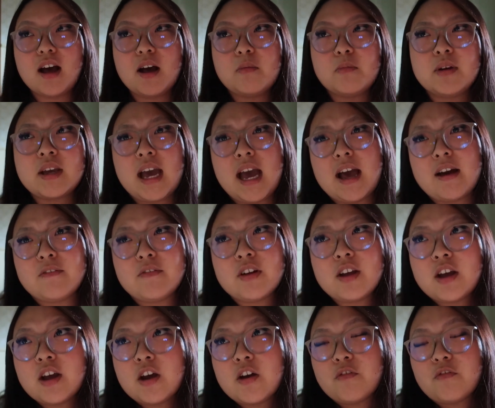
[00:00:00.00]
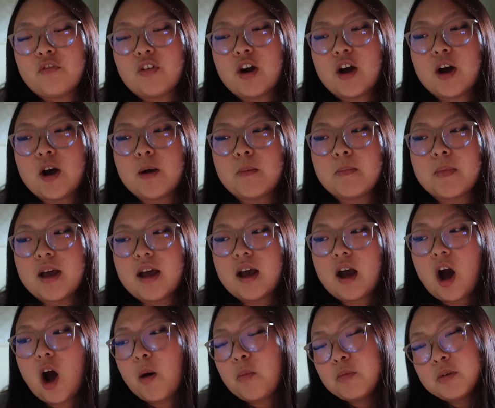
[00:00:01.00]
We have from
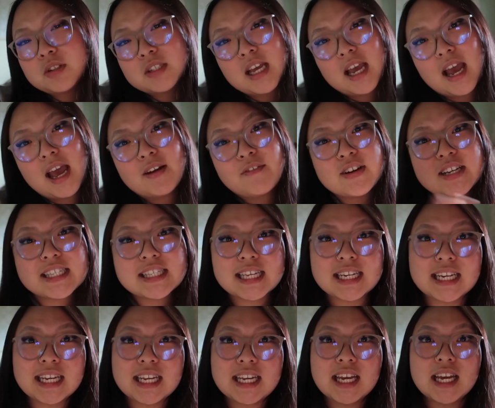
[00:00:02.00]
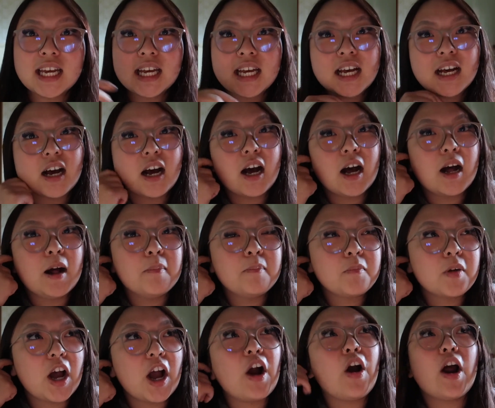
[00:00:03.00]
almost every city, I
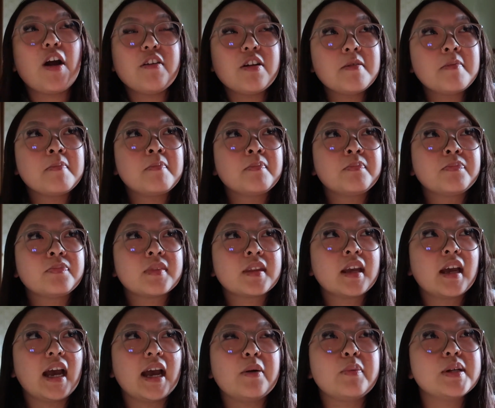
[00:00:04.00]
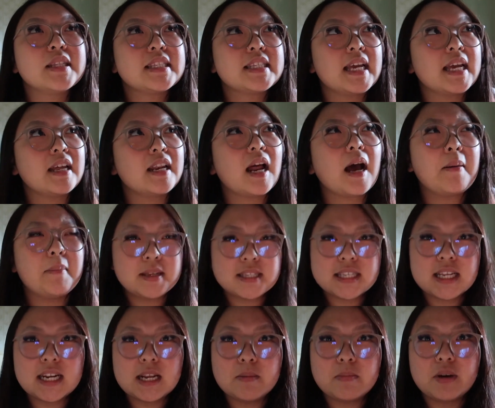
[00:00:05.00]
would say not
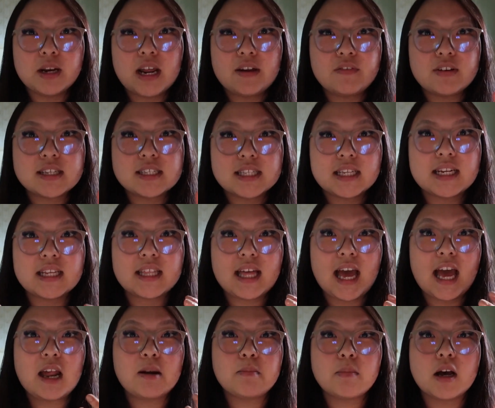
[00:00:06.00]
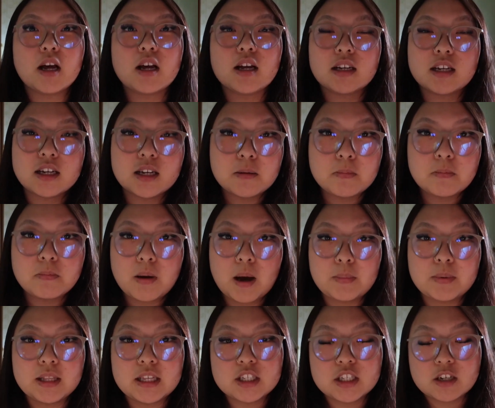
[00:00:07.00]
city, but every city that had a good
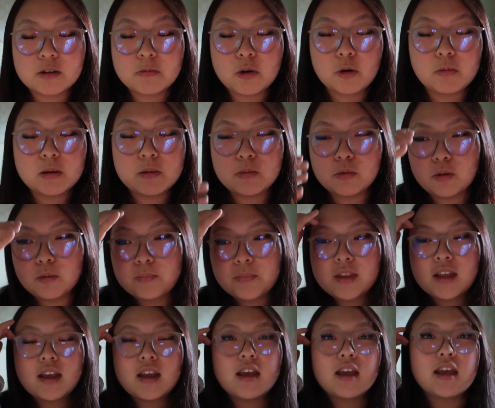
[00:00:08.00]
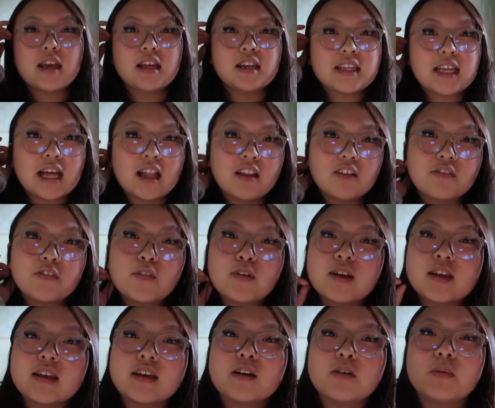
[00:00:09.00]
population of Hmong people. In
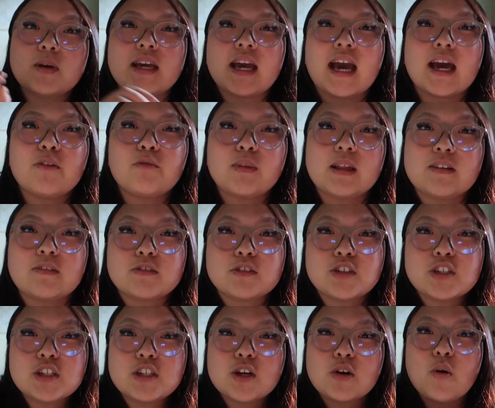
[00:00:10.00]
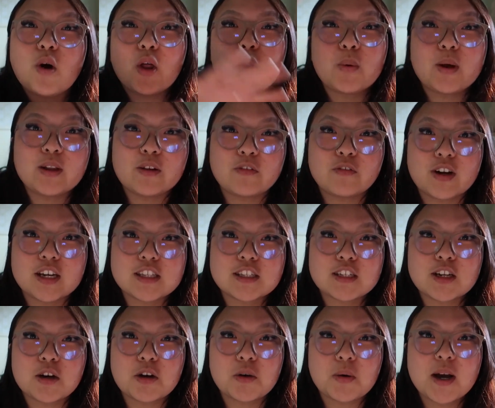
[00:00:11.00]
California, we had like Chico all the way to
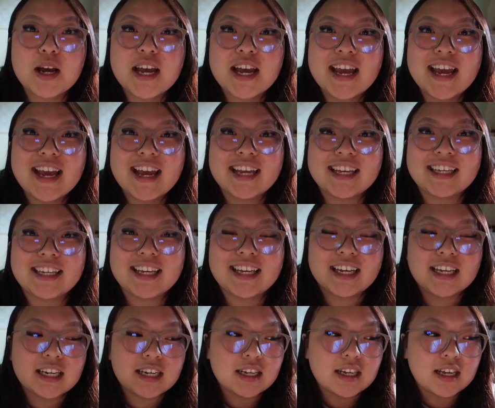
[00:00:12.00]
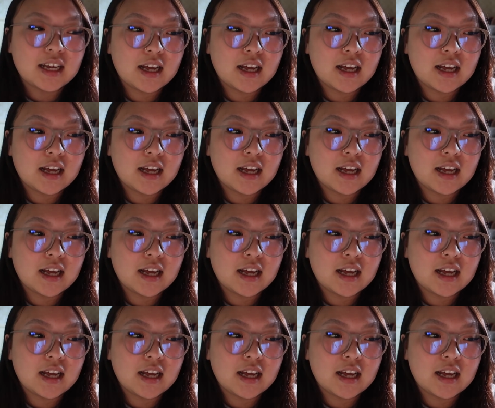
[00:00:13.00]
Fresno, and